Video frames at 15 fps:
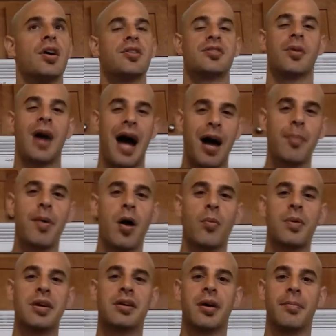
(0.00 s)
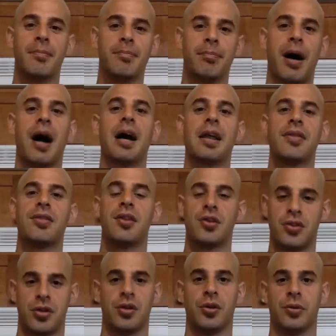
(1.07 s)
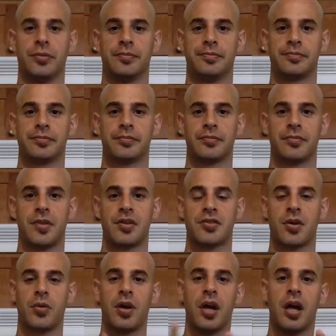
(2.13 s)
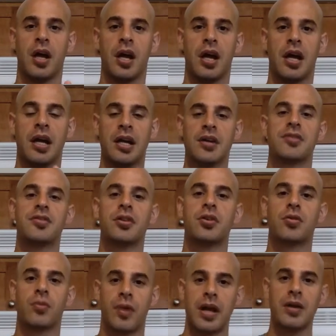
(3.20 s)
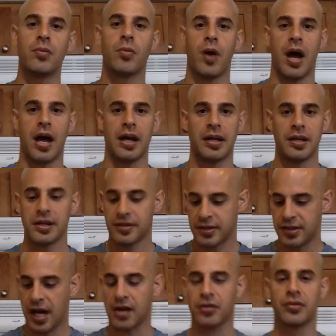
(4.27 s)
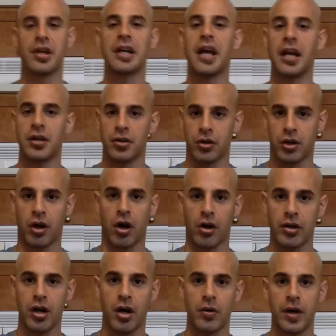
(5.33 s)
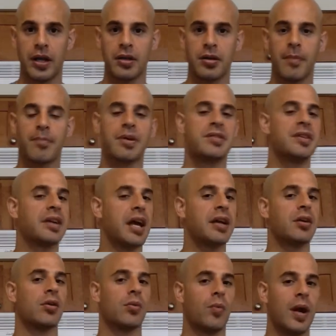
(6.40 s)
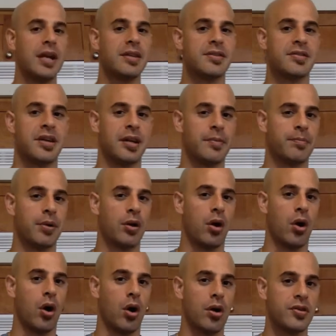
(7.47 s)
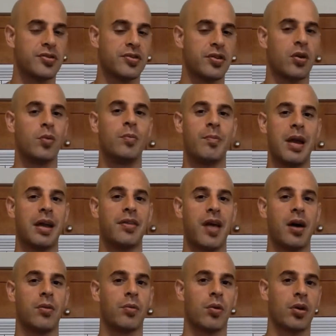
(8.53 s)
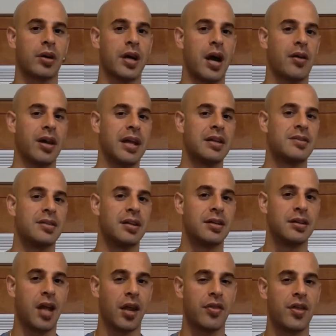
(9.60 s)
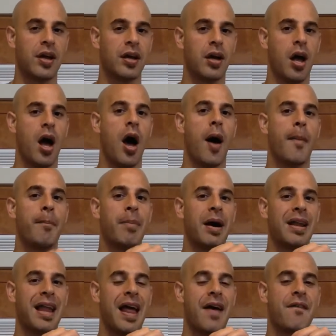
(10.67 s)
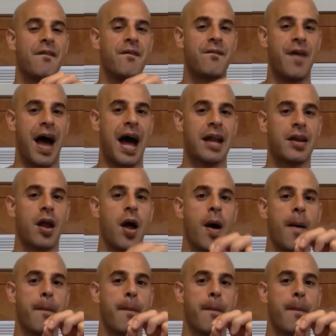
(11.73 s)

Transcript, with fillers: So, how about we combine the two? So, Here's a great way to not only get your cardio in, but to get your weights in, but also make that workout into nothing but fat